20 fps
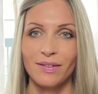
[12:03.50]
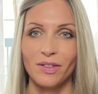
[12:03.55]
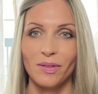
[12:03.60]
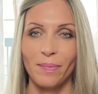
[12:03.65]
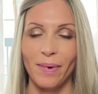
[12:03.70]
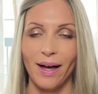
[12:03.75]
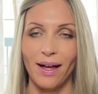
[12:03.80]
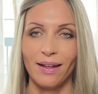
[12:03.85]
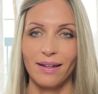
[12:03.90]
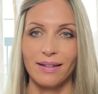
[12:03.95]

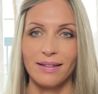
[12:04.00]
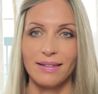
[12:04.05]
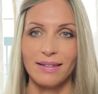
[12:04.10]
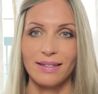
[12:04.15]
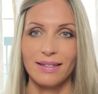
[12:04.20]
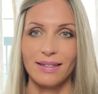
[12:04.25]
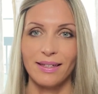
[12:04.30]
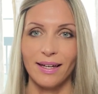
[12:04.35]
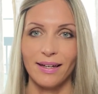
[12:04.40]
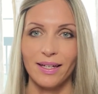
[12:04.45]
Balance
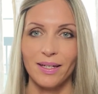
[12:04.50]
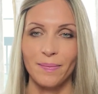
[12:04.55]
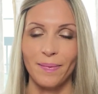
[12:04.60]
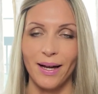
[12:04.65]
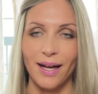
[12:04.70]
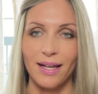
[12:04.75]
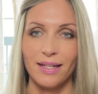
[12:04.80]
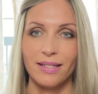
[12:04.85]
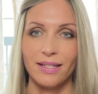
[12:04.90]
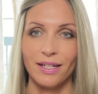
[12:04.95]
that
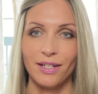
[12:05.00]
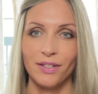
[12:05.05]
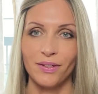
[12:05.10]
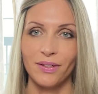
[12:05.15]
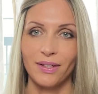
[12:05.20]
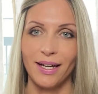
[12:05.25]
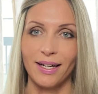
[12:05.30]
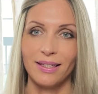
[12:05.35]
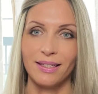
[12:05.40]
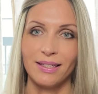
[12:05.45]
capacity to
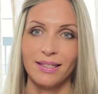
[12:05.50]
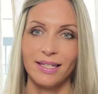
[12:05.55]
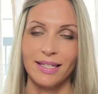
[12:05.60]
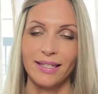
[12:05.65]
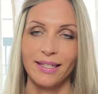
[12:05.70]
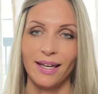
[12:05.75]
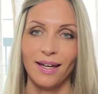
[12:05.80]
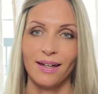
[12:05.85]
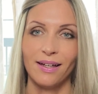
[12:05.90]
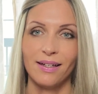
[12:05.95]
look at the
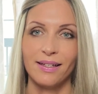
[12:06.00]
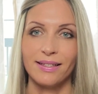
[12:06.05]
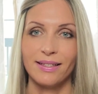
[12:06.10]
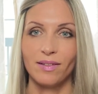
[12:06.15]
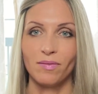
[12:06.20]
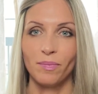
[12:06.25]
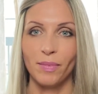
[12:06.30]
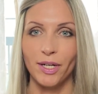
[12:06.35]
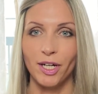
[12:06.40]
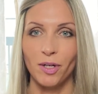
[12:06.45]
details
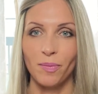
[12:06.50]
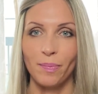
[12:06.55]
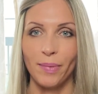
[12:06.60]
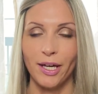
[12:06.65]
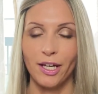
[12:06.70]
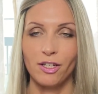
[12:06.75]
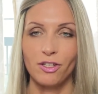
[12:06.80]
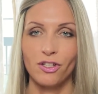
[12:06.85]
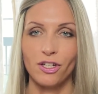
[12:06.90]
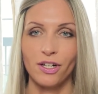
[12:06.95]
and bigger
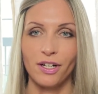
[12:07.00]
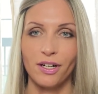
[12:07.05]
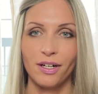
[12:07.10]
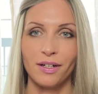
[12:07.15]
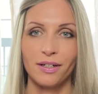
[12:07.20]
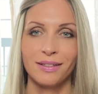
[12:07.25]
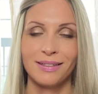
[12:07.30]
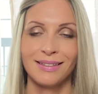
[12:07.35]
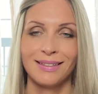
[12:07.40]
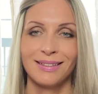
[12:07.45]

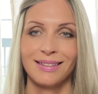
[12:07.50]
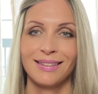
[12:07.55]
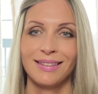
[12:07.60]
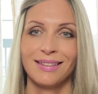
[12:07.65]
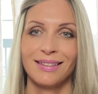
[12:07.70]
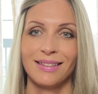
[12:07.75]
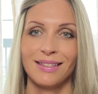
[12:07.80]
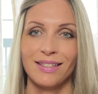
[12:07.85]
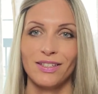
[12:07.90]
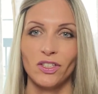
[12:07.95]
picture,
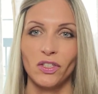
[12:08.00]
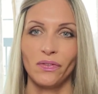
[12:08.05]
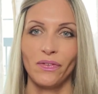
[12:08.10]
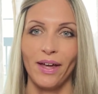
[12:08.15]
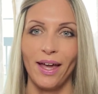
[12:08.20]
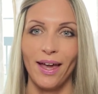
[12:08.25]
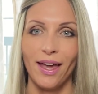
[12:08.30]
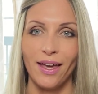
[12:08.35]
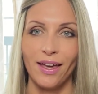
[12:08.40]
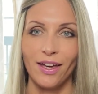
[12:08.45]
sort of
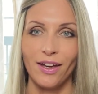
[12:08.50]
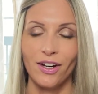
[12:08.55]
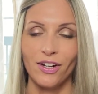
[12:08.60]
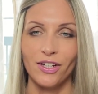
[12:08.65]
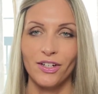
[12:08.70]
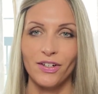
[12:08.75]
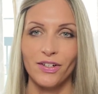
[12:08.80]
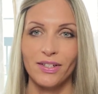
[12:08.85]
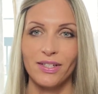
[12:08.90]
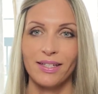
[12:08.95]
anchor
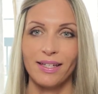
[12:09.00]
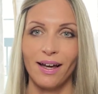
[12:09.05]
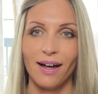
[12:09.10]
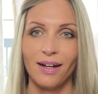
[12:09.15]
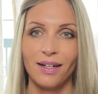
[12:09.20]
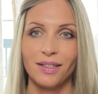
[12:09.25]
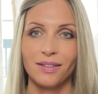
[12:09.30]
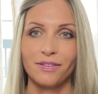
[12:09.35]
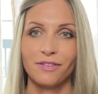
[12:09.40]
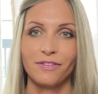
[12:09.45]

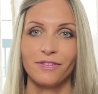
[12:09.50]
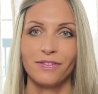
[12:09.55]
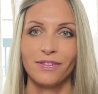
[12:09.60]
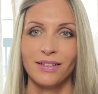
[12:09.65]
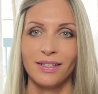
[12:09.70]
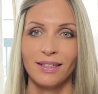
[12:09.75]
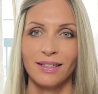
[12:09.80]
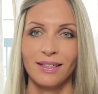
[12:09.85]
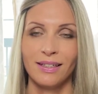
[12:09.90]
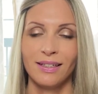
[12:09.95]
yourself
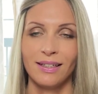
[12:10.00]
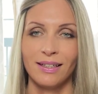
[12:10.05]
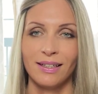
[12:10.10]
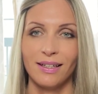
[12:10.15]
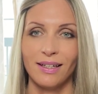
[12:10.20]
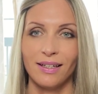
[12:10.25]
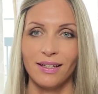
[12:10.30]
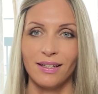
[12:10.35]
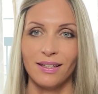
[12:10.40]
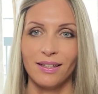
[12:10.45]

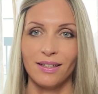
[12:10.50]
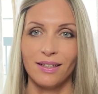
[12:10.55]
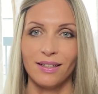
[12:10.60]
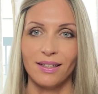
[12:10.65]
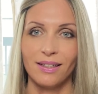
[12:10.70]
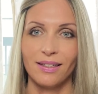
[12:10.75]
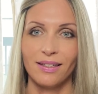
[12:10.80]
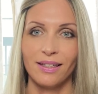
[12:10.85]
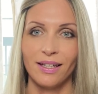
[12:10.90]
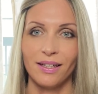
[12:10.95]
in
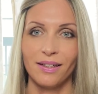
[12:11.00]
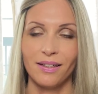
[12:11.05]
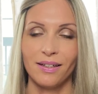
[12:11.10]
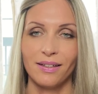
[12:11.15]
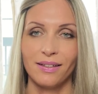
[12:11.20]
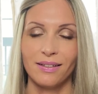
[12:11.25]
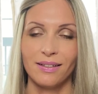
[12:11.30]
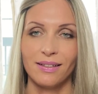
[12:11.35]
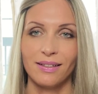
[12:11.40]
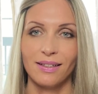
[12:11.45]
the
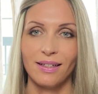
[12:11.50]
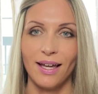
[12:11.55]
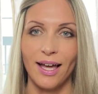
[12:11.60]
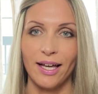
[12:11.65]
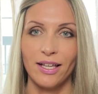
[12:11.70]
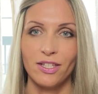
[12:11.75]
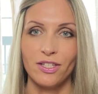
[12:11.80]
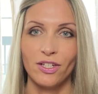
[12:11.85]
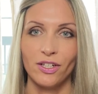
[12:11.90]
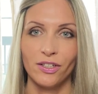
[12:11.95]

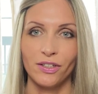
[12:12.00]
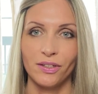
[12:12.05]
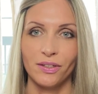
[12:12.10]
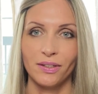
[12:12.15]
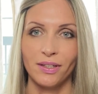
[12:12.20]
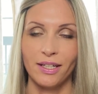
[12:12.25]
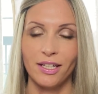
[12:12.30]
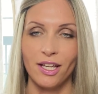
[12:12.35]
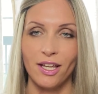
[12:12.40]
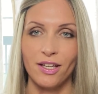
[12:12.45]
external
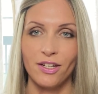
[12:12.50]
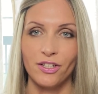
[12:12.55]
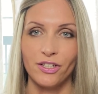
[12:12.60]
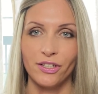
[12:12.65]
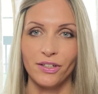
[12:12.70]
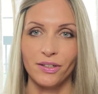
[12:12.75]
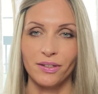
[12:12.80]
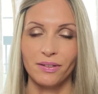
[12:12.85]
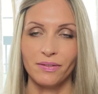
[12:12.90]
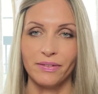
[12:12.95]
and
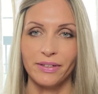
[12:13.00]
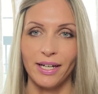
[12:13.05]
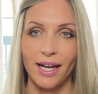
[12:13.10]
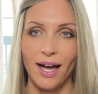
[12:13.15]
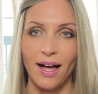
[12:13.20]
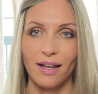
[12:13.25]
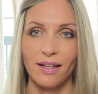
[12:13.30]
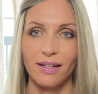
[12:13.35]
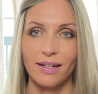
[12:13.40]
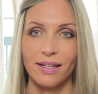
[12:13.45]
internal
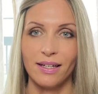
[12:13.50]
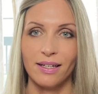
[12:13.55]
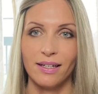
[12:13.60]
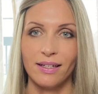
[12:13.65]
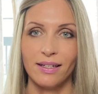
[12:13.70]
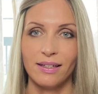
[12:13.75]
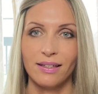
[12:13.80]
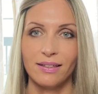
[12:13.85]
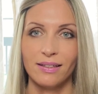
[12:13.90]
reality